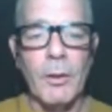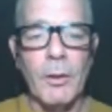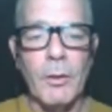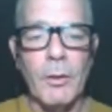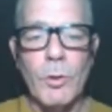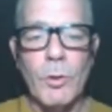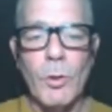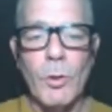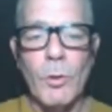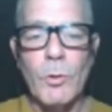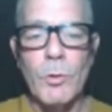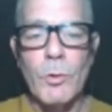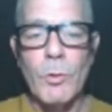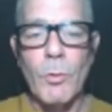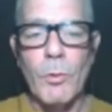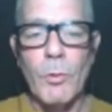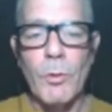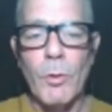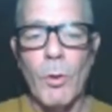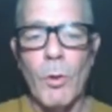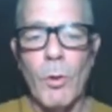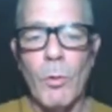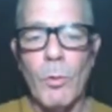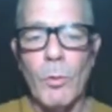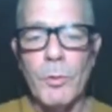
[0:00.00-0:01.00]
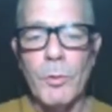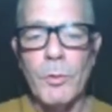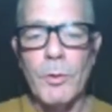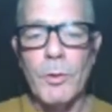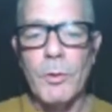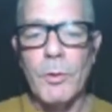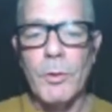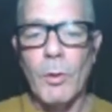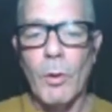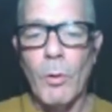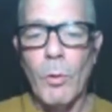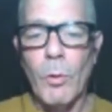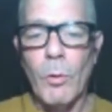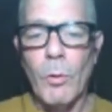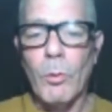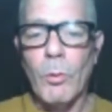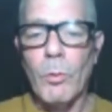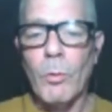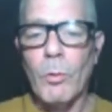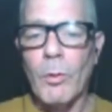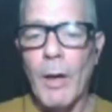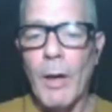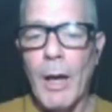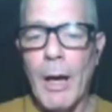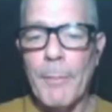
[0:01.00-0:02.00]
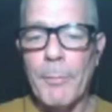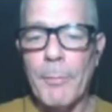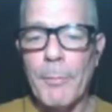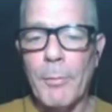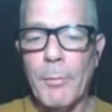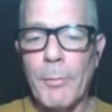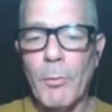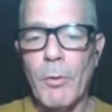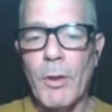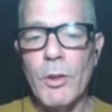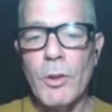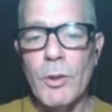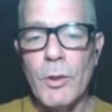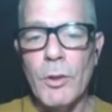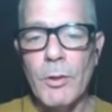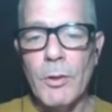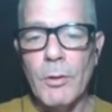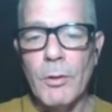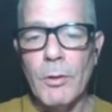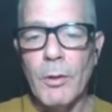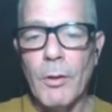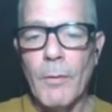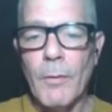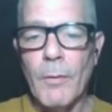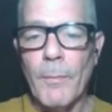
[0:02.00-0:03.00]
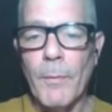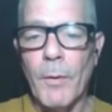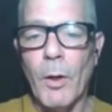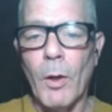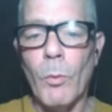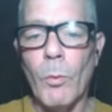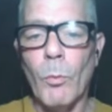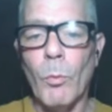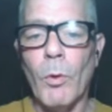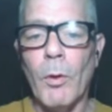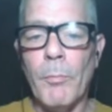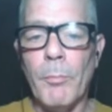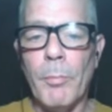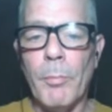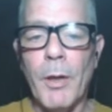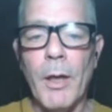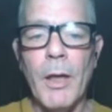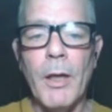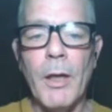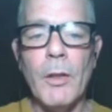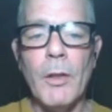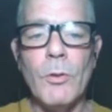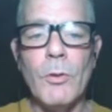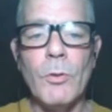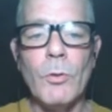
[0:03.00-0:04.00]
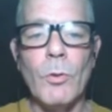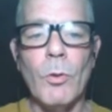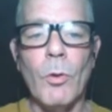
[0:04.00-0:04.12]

shows you your whole your whole operation on one page.